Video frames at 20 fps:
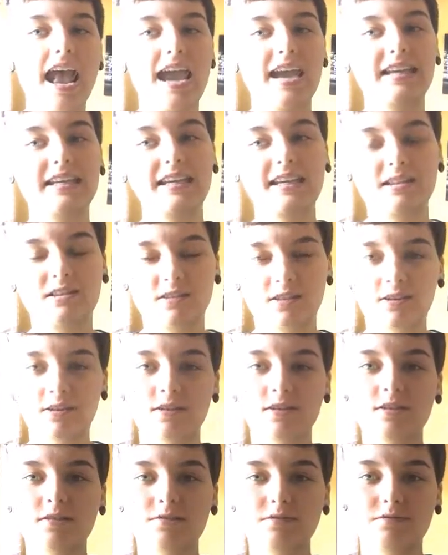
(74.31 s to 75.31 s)
any
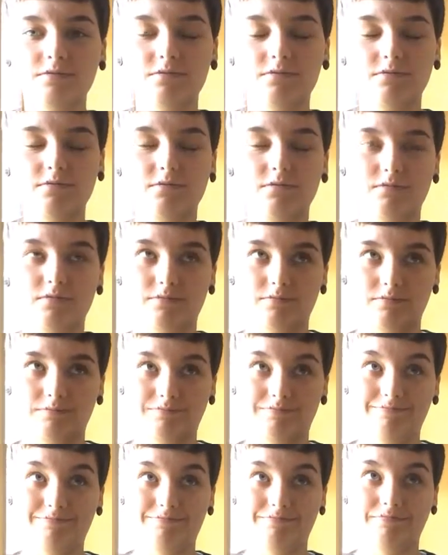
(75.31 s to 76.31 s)

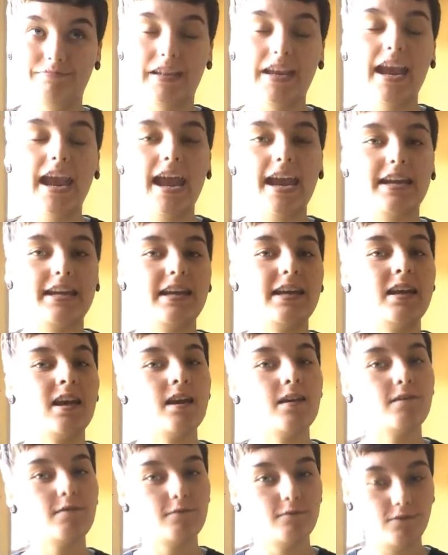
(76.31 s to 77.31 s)

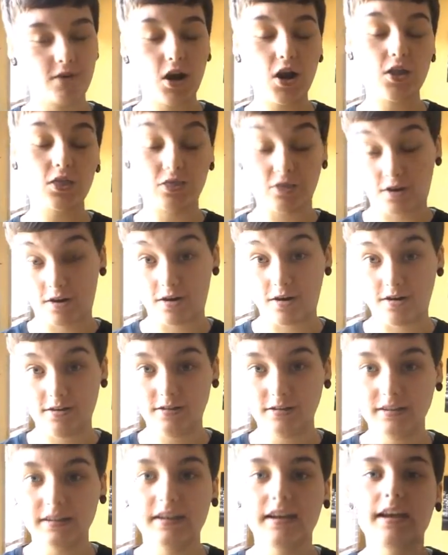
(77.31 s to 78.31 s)
further,